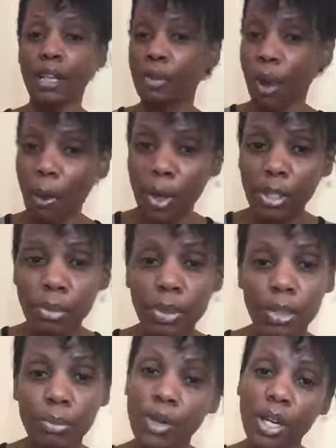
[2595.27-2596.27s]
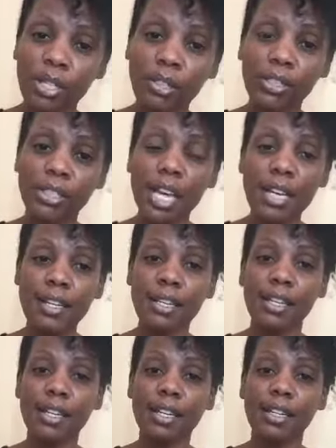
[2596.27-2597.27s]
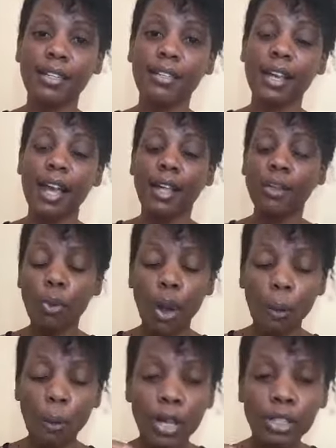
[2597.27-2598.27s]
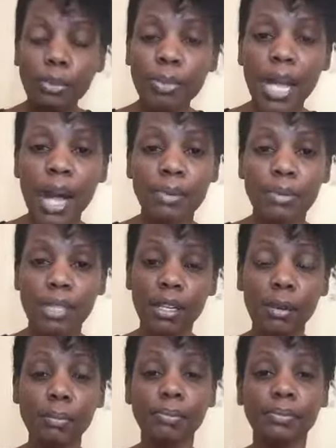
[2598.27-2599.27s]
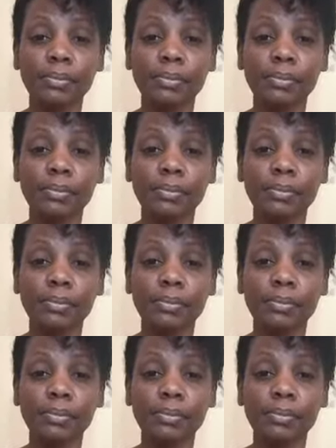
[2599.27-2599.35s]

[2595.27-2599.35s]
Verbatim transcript: Do I want to be the prodigal son? Do I want to be Absalom?